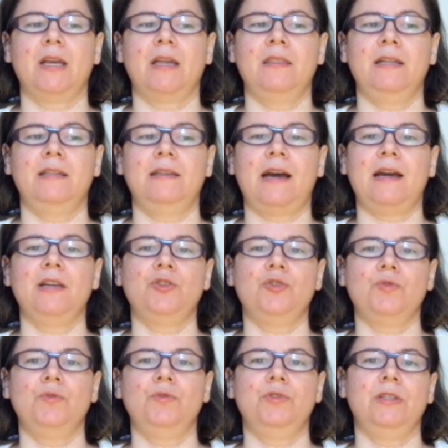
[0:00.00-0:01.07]
that I
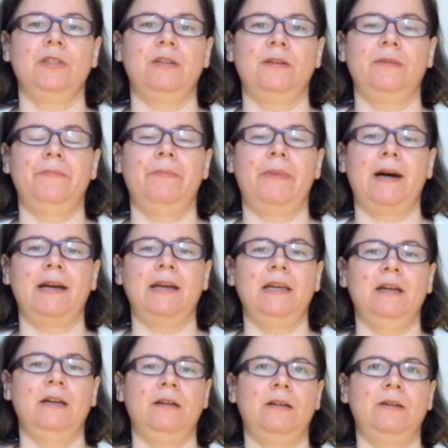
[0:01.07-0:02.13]
should buy
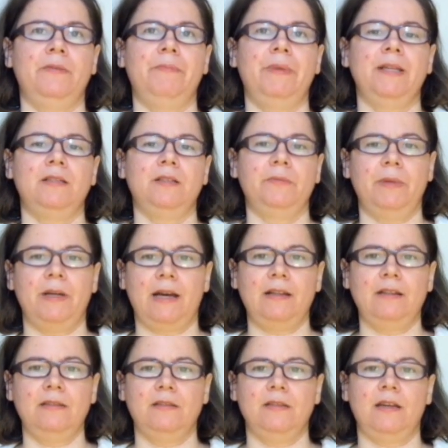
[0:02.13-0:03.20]
a better
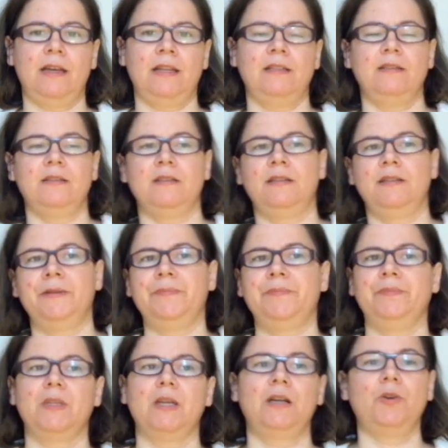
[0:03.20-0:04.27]
brand and
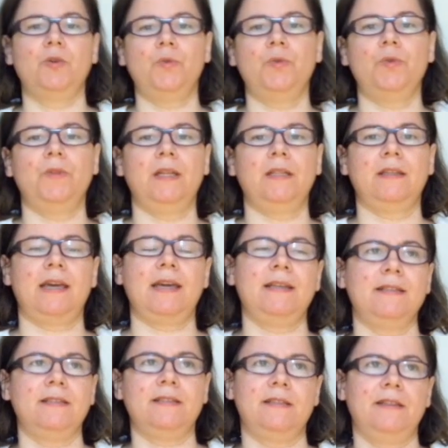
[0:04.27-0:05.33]
a hook that
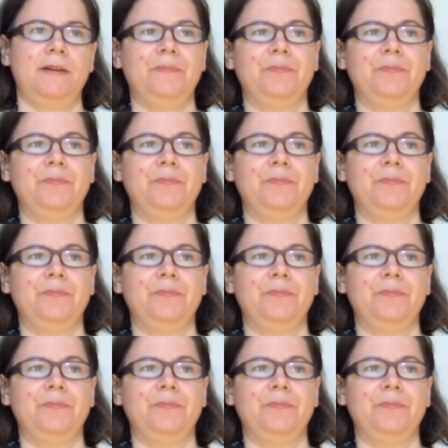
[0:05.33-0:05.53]
has